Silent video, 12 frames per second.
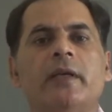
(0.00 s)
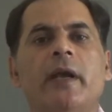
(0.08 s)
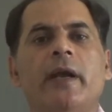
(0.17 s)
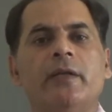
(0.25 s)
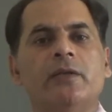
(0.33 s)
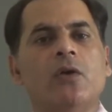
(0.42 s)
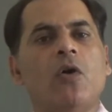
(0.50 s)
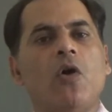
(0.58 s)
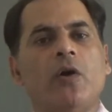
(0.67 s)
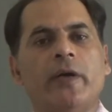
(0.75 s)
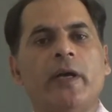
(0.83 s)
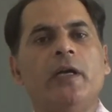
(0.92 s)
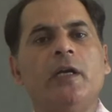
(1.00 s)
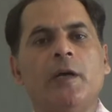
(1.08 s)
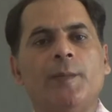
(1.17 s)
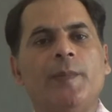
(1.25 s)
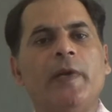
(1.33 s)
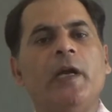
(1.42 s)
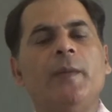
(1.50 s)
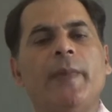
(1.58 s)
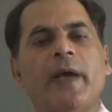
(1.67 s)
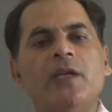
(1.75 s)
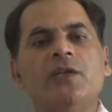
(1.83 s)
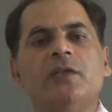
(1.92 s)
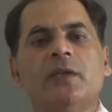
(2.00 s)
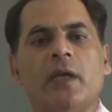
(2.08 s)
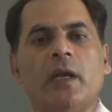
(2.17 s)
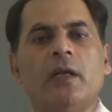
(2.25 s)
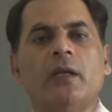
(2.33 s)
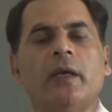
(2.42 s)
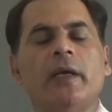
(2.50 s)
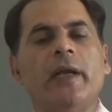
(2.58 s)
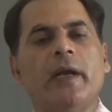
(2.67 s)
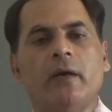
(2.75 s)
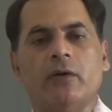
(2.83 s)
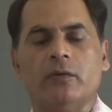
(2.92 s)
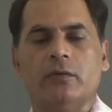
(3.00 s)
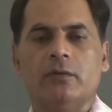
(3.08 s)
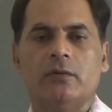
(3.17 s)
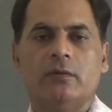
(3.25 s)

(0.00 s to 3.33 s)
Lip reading: its octet complete by sharing electrons.